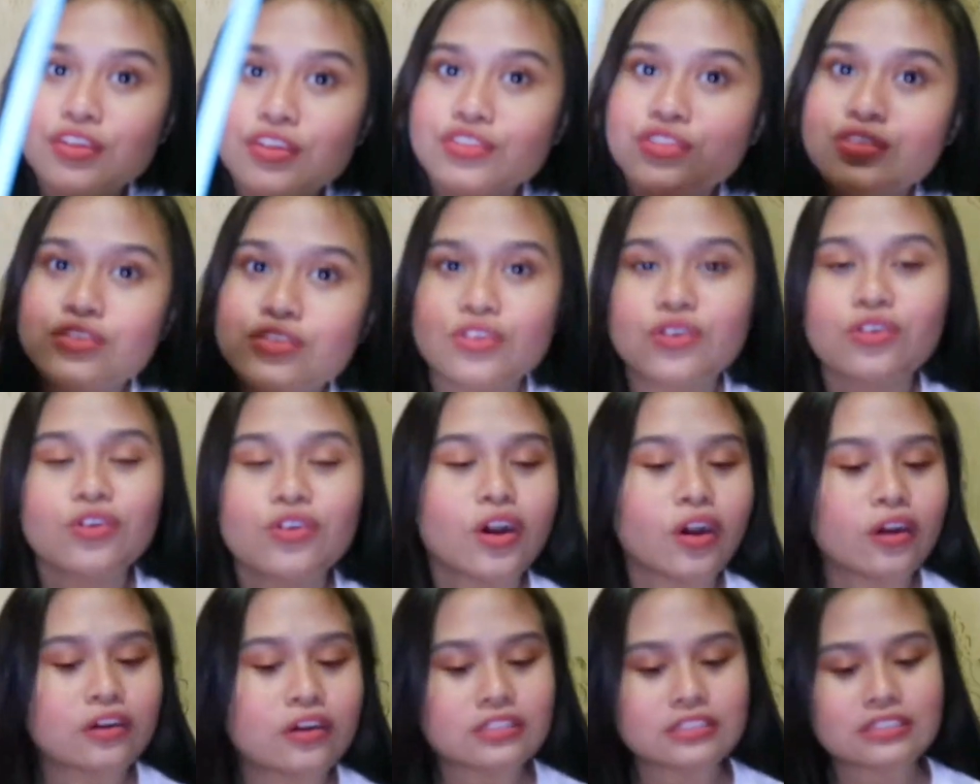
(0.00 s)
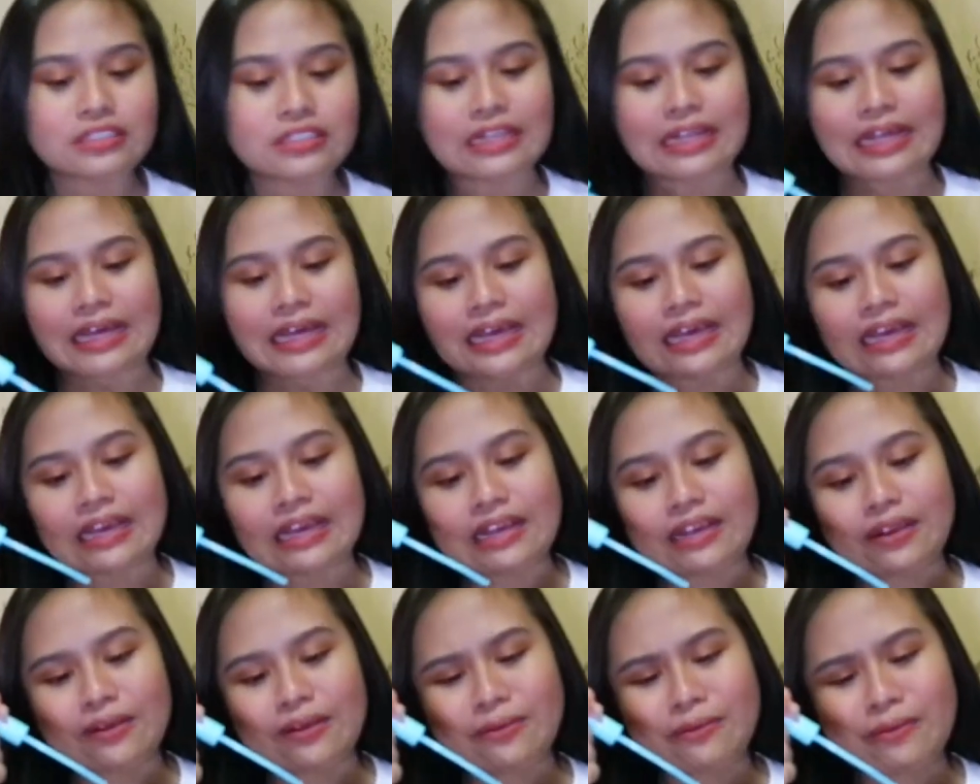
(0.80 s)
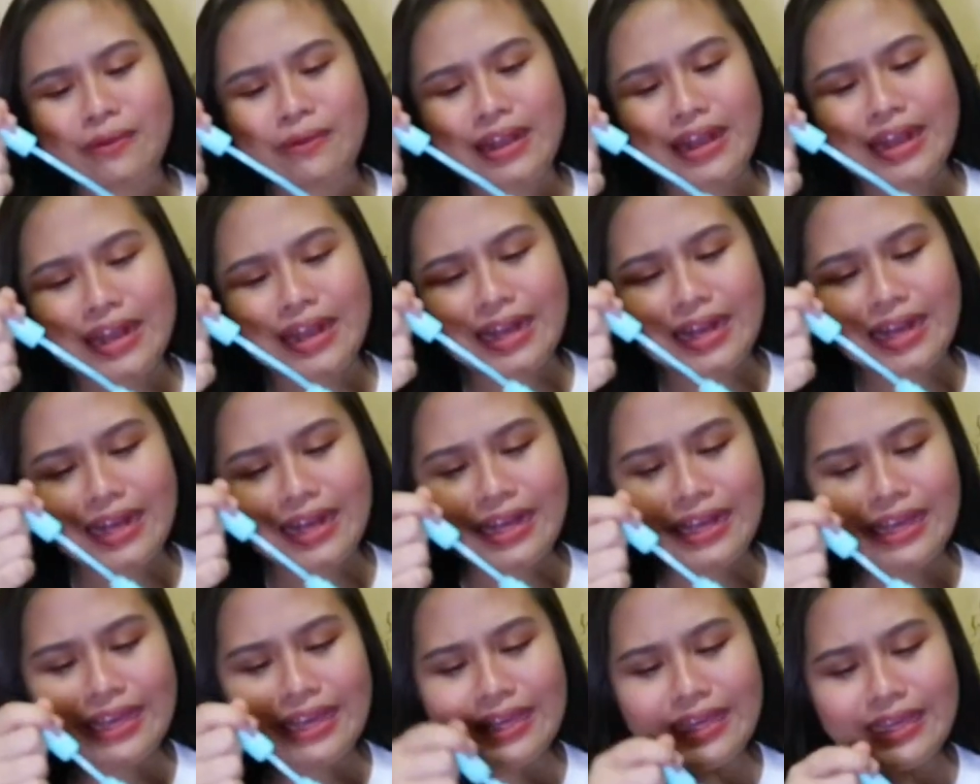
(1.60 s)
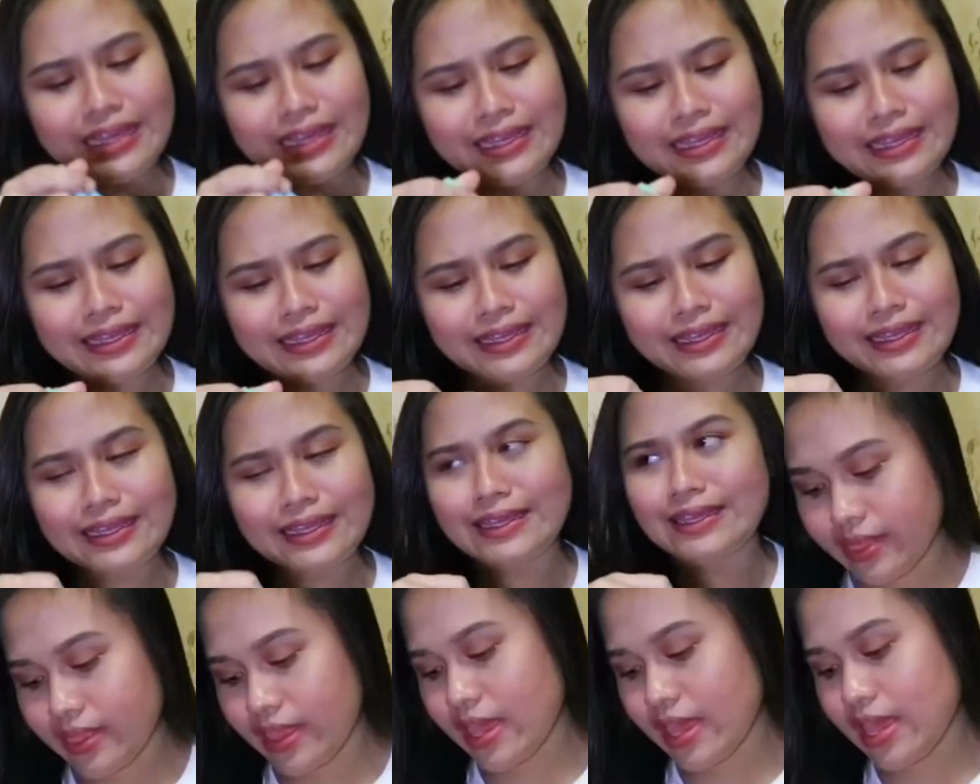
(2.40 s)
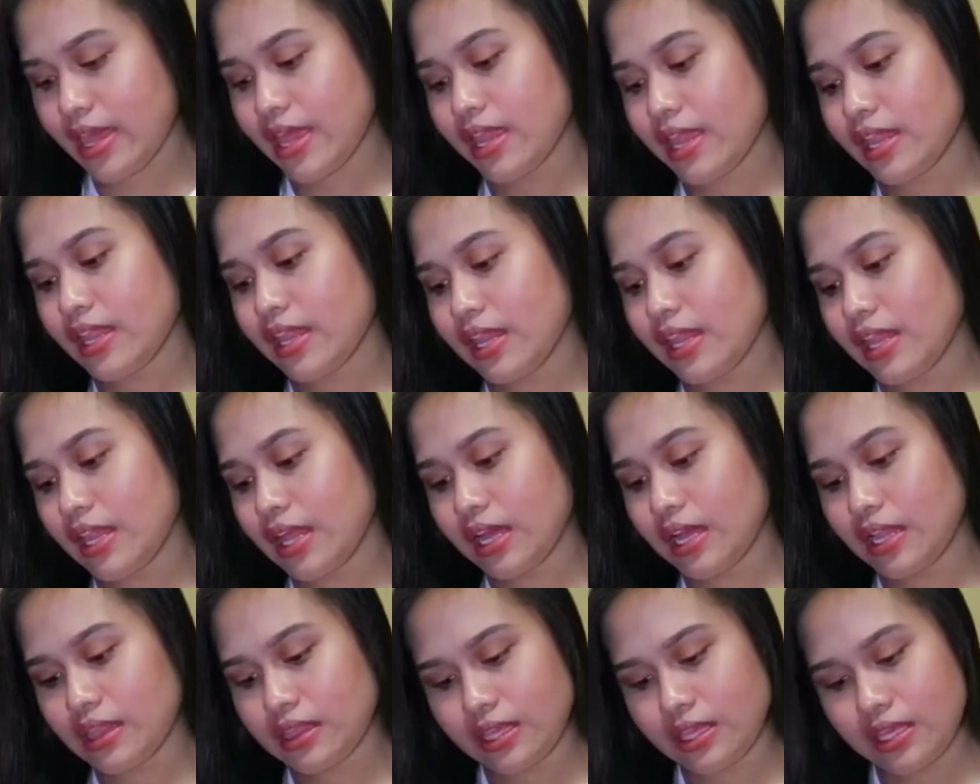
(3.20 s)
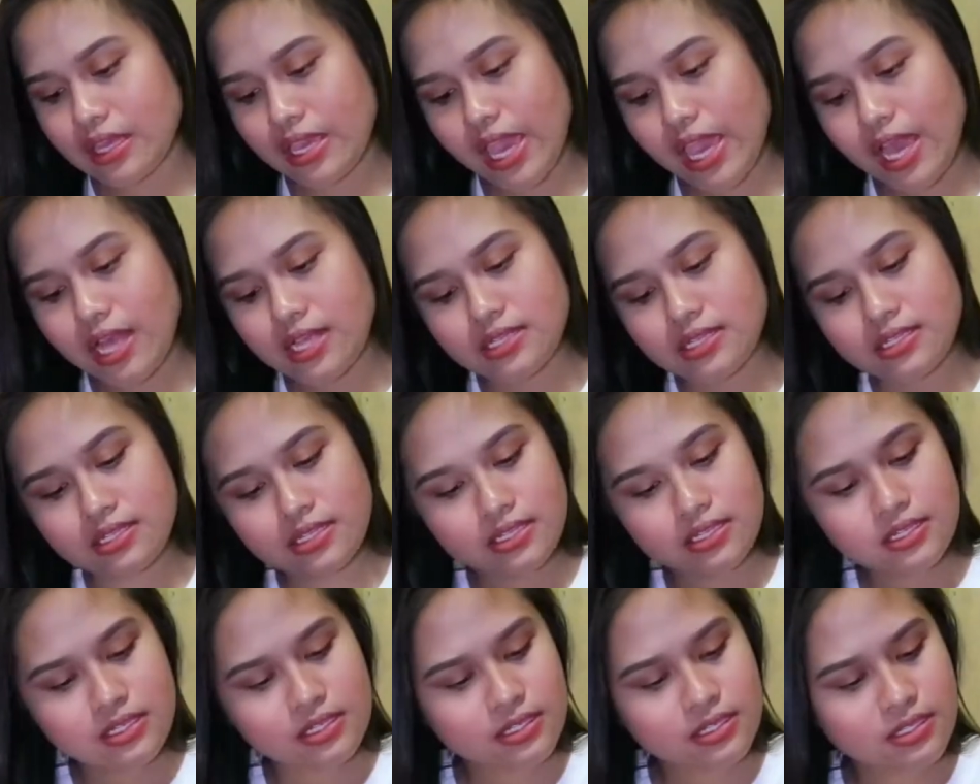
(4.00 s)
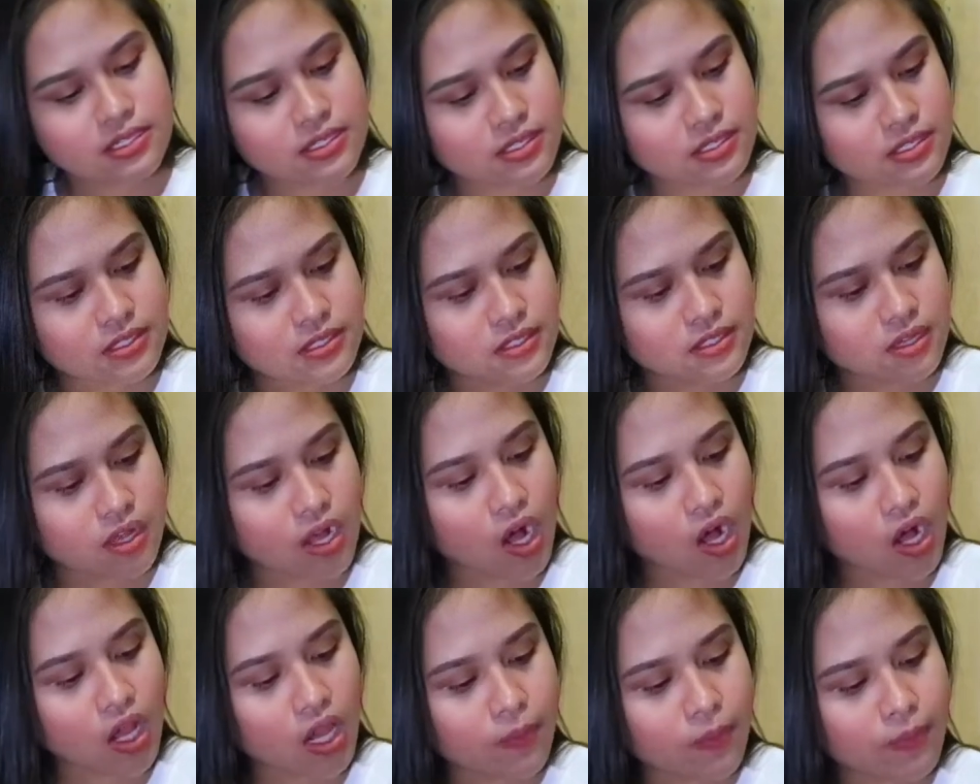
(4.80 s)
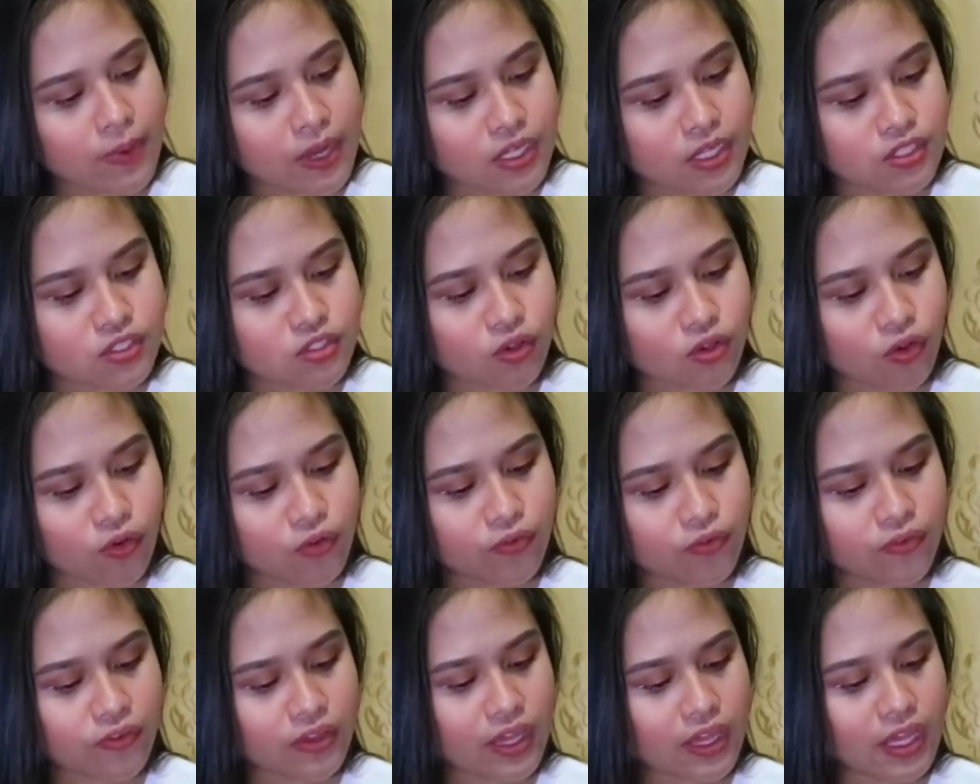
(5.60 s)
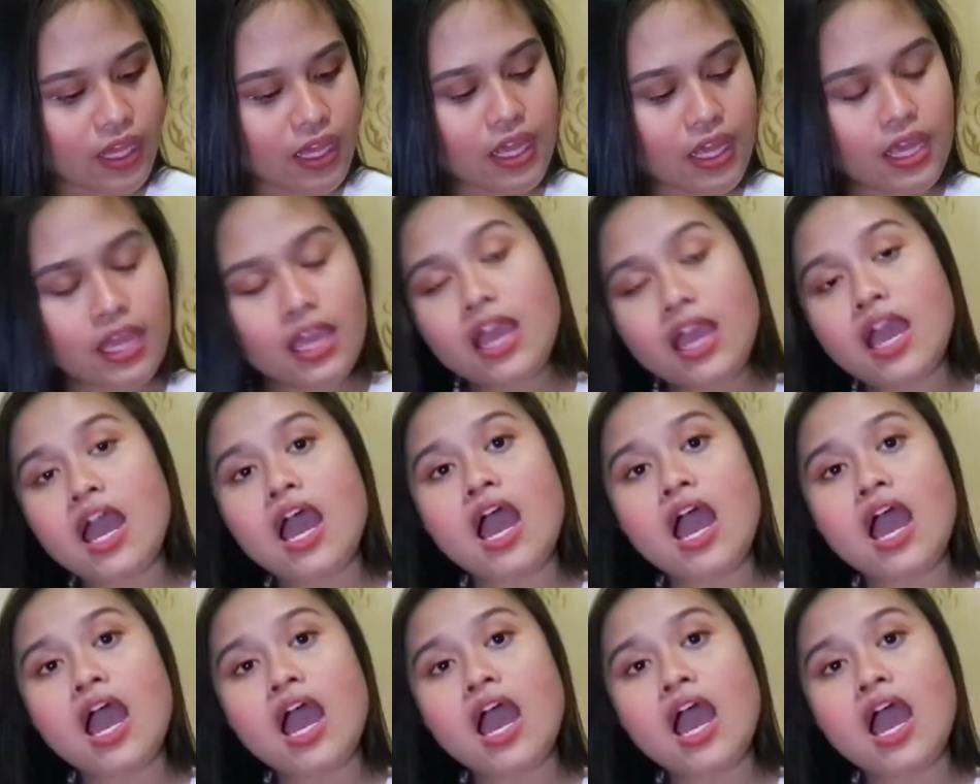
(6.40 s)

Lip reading: So I was like, what? Then the Essence All About Toffee